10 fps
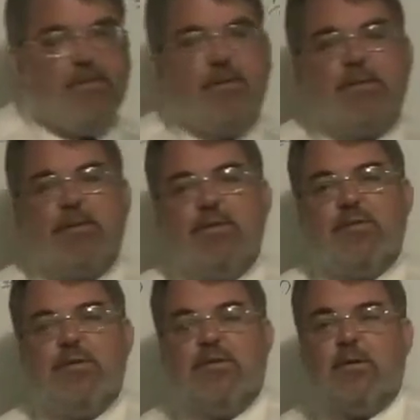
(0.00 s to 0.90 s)
the
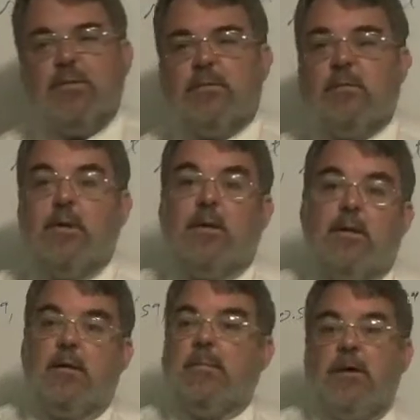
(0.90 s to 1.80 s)
interpretation of this interval?
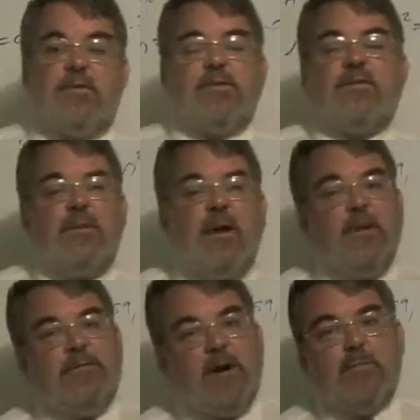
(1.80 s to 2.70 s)
That means there's a
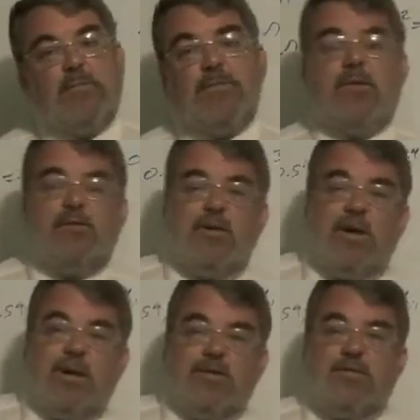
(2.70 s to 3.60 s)
95%
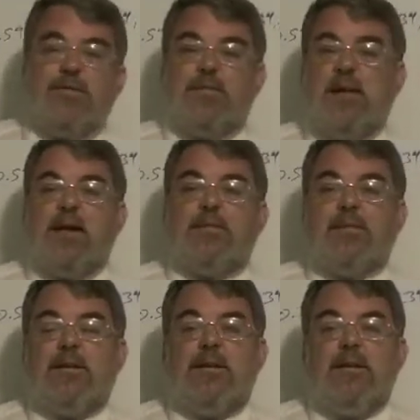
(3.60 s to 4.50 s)
chance
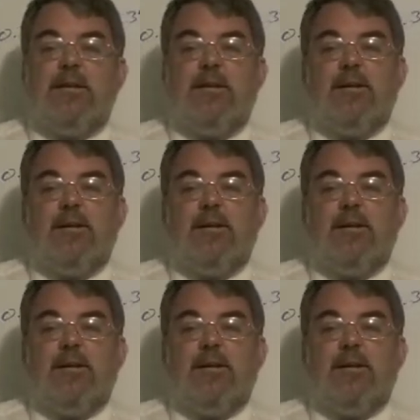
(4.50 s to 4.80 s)
that the